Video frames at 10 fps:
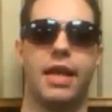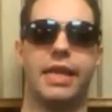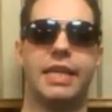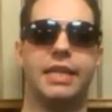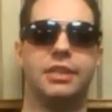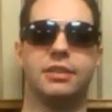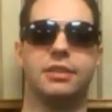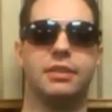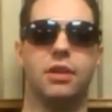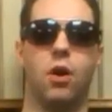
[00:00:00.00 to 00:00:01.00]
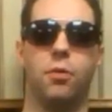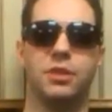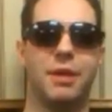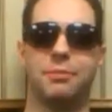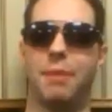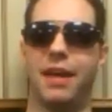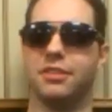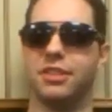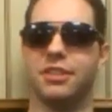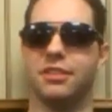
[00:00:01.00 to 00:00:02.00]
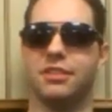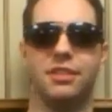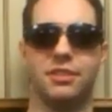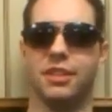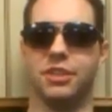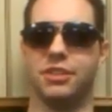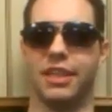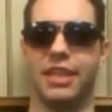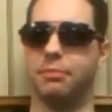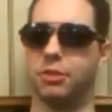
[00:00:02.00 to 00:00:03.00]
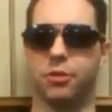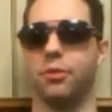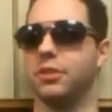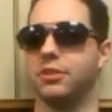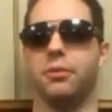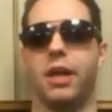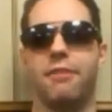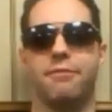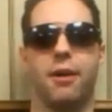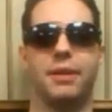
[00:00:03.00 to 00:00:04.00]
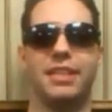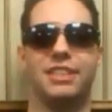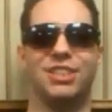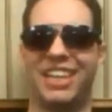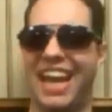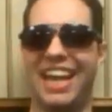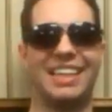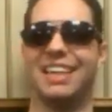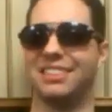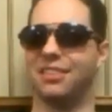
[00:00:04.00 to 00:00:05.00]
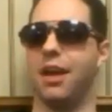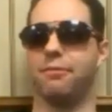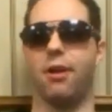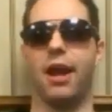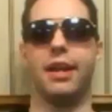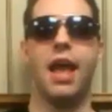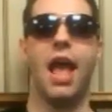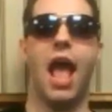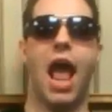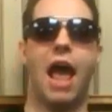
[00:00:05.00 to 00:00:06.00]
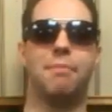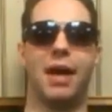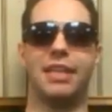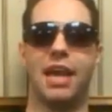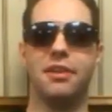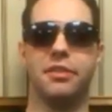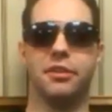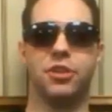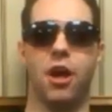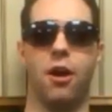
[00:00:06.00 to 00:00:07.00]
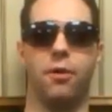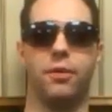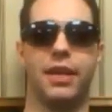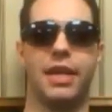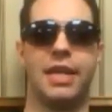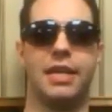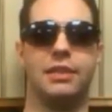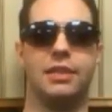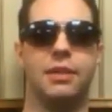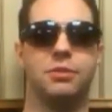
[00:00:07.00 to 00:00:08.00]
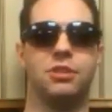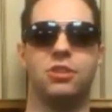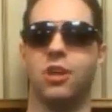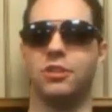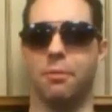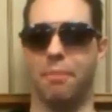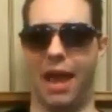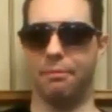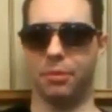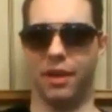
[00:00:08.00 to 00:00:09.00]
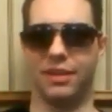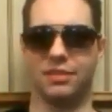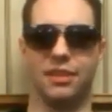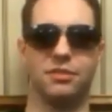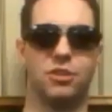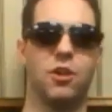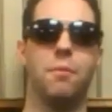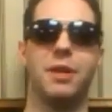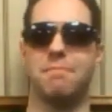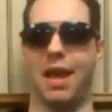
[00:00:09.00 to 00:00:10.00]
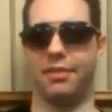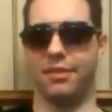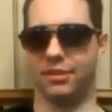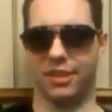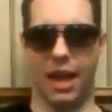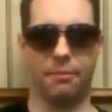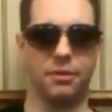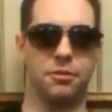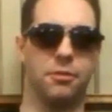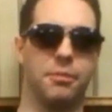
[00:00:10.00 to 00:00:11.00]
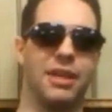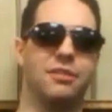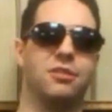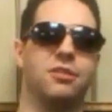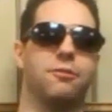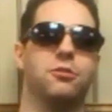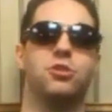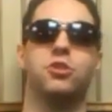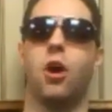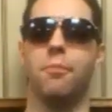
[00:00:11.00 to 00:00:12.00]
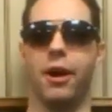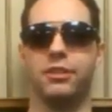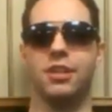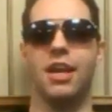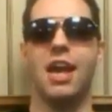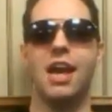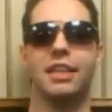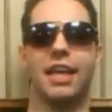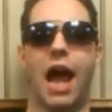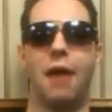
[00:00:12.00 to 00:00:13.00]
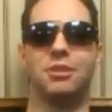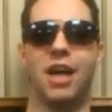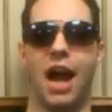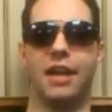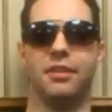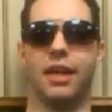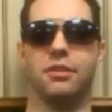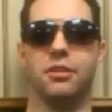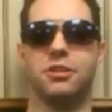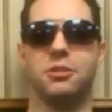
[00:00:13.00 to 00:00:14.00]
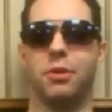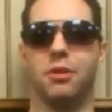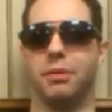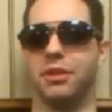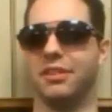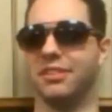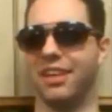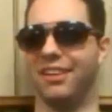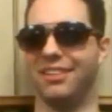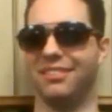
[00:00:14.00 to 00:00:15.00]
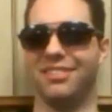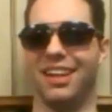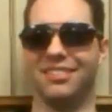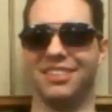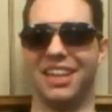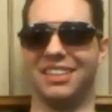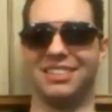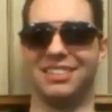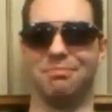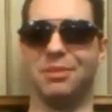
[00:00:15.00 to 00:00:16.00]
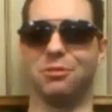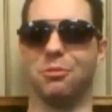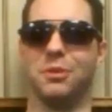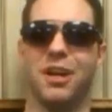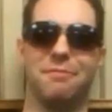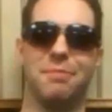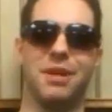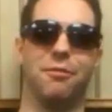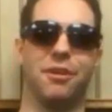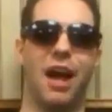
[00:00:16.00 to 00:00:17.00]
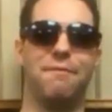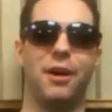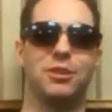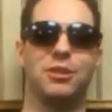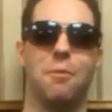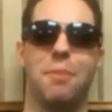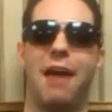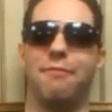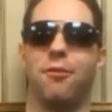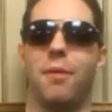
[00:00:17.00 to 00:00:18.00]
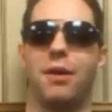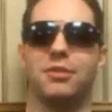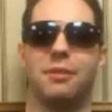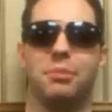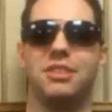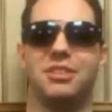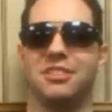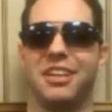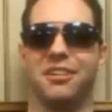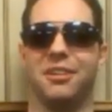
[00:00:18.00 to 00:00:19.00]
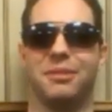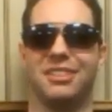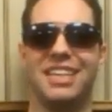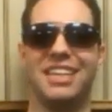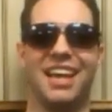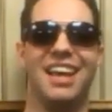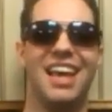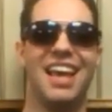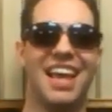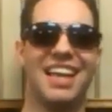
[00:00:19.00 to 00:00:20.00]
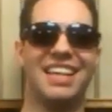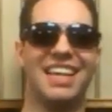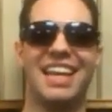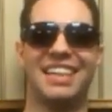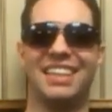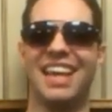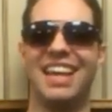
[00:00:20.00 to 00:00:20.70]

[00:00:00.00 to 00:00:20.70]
he just always makes bad decisions and keeps screwing his own life up and he just can't get his life right and by the end of the show he he was in such a bad place and so many bad things had happened to him and he suffered so much that i was kind of like look just put a bullet in his head and, and let his miserable life be over i felt so bad for him i was like please just kill him because he he he